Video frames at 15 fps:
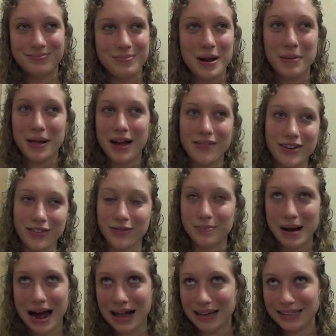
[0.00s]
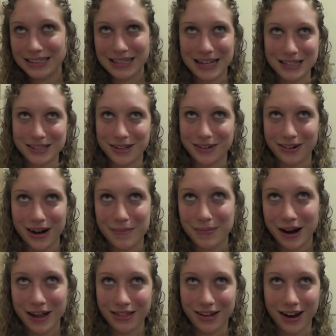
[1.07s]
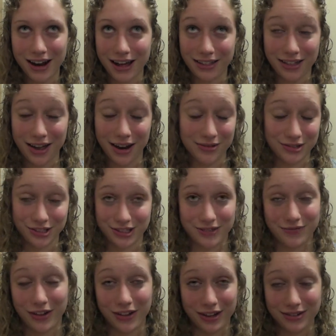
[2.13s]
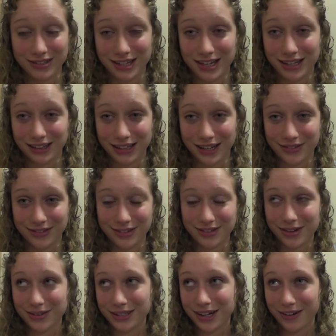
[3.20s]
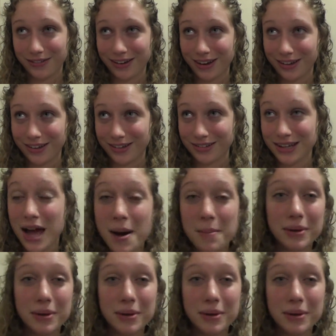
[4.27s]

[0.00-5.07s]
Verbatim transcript: people have different palates and that's all great, but I thought I thought I was just felt like I was eating leaves, so I was not a fan of those.